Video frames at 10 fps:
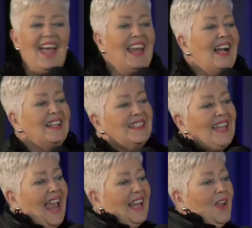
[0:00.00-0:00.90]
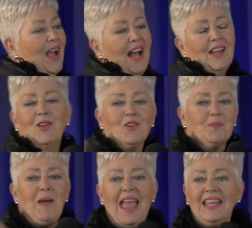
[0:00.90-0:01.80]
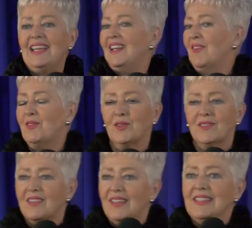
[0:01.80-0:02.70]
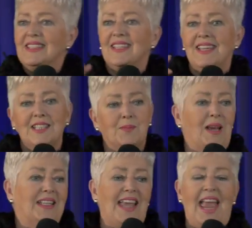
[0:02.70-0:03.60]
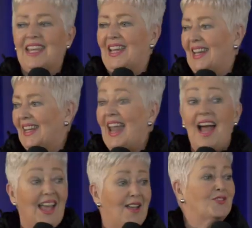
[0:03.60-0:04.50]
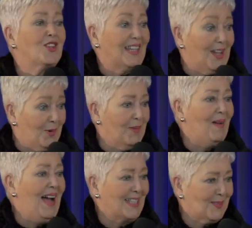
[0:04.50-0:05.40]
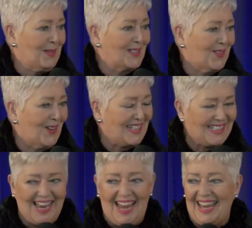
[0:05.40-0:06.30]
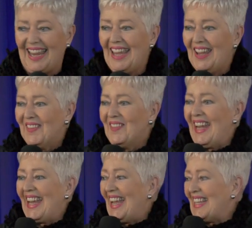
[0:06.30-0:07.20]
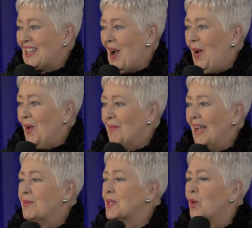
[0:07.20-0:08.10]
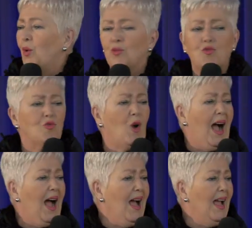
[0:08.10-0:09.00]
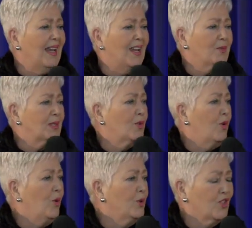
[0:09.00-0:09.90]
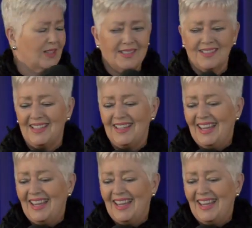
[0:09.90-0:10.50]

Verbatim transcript: And I tell you, I looked back and I thought, this is spectacular. Now I have to hear what my husband's got to say when he gets home. It was all dry and it was gorgeous.